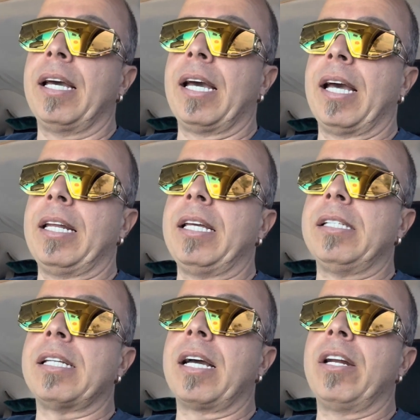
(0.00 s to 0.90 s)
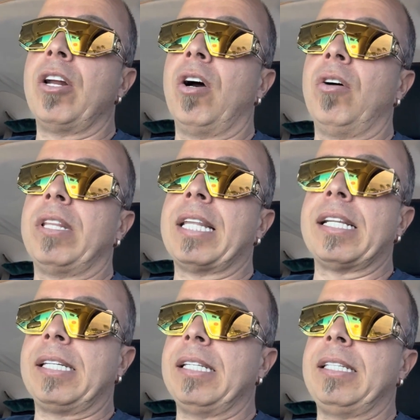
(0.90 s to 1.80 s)
and he's not going to know
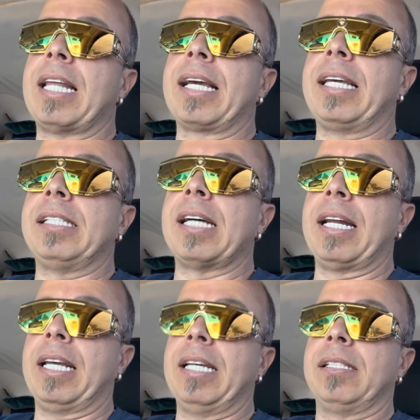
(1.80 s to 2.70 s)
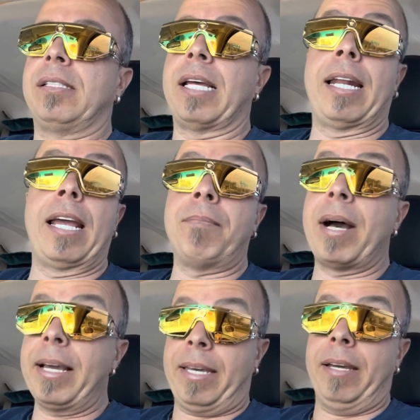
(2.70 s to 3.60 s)
that kid's not his. It ain't
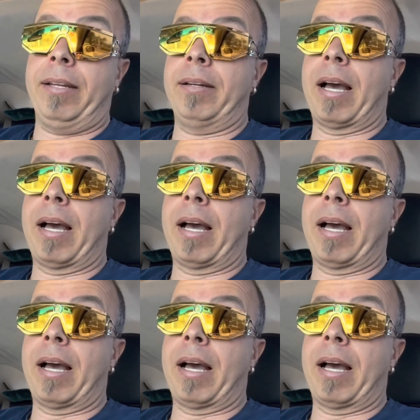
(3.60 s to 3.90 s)
my kid.